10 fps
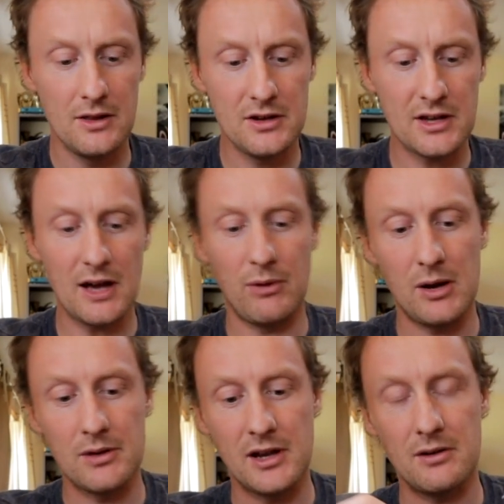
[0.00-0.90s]
You get
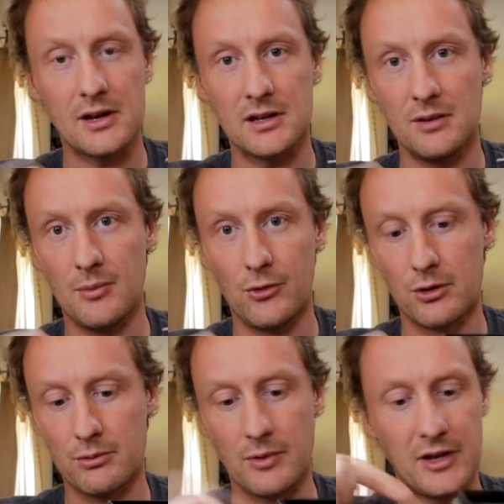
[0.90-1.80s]
away with the gearing a little bit
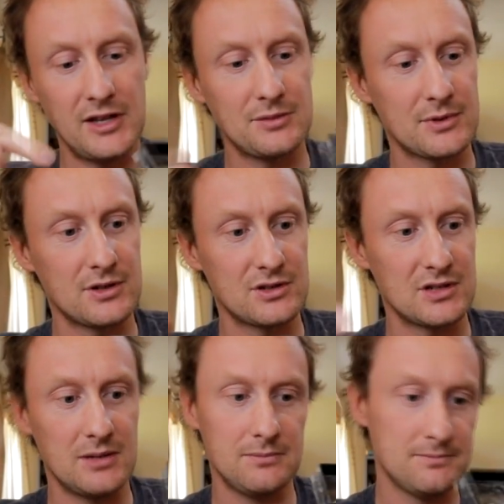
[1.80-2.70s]
more over one of these because,
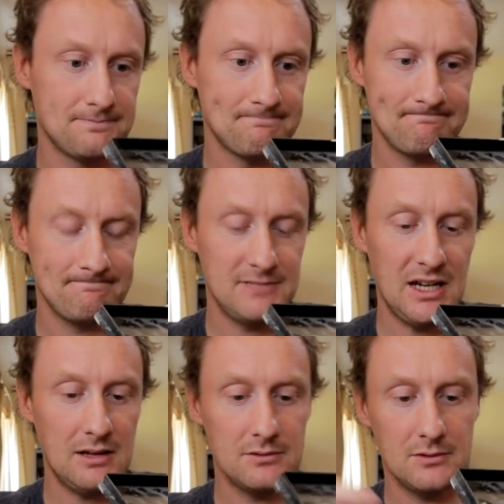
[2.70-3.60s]

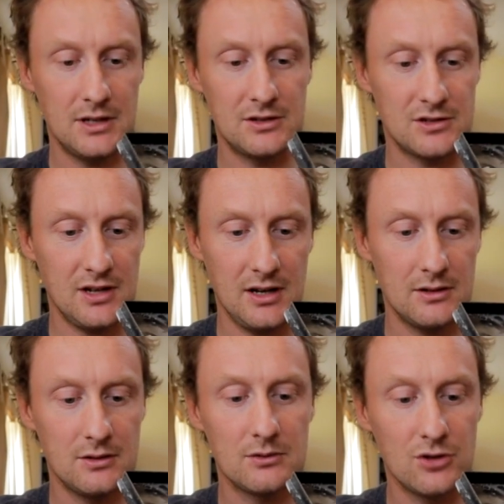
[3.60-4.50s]
yeah, it's
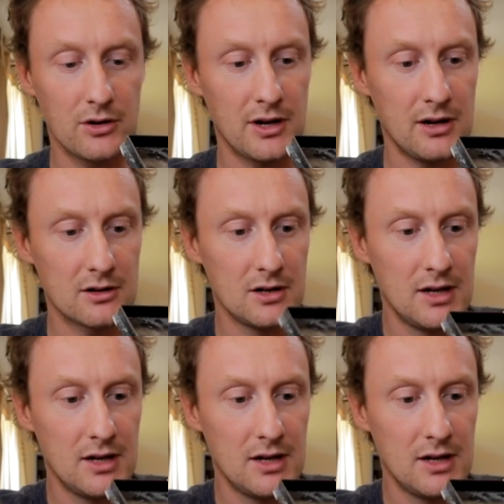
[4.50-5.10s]
torqueier.